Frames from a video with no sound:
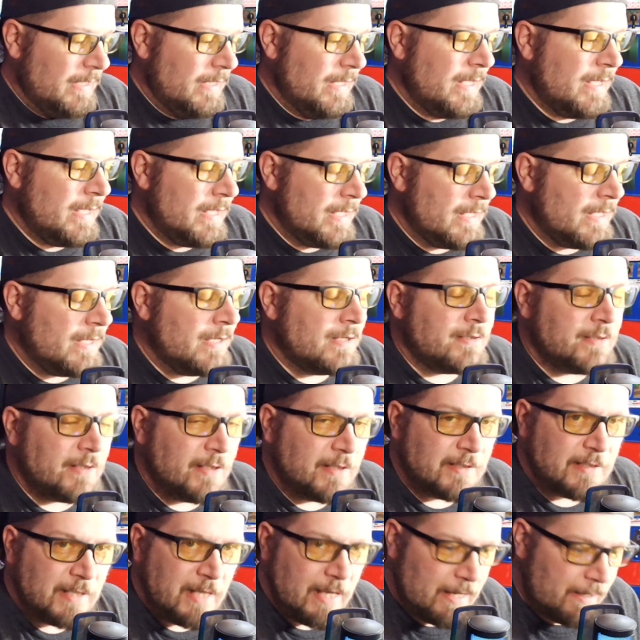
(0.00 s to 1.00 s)
It
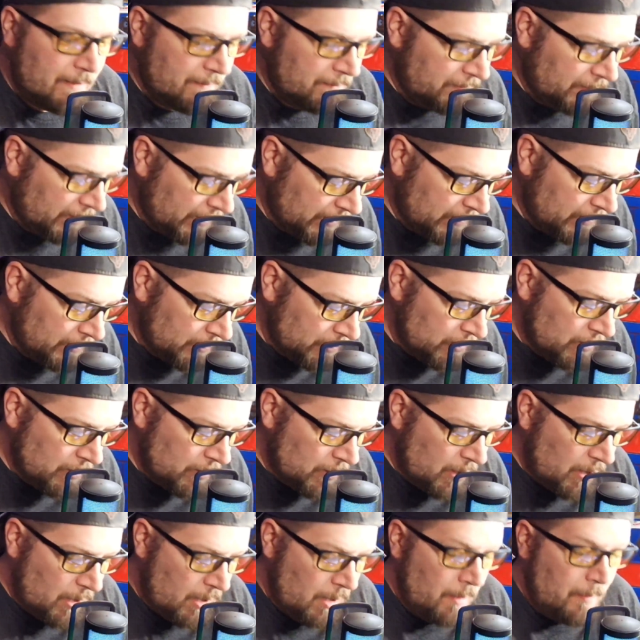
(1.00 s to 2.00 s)
does have like
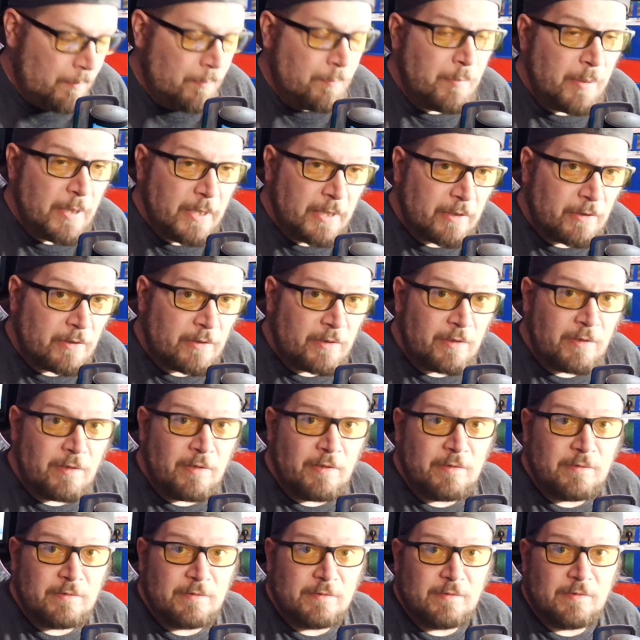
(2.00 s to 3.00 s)
a bigger
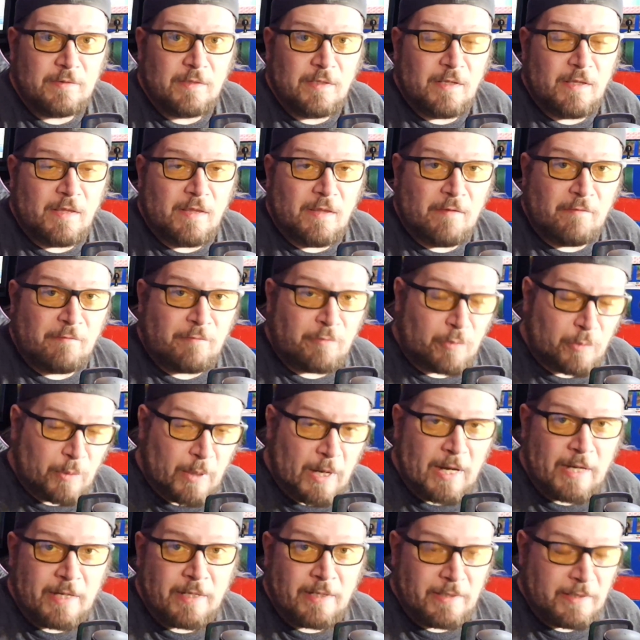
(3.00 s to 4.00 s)

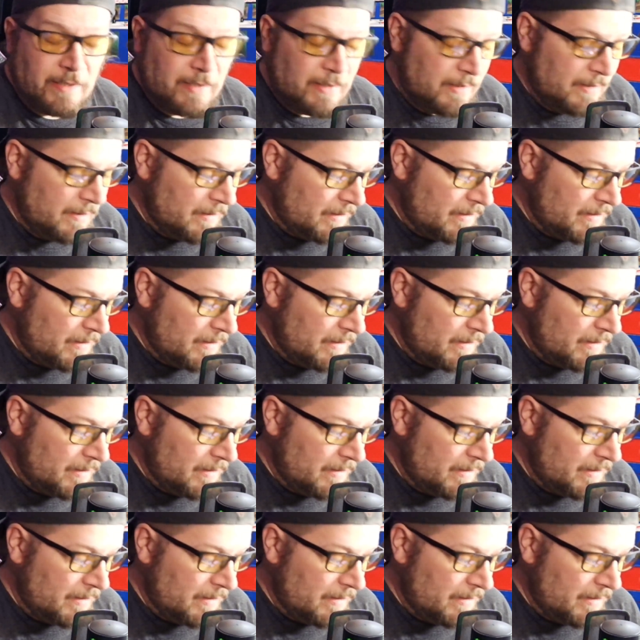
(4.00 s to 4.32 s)
variety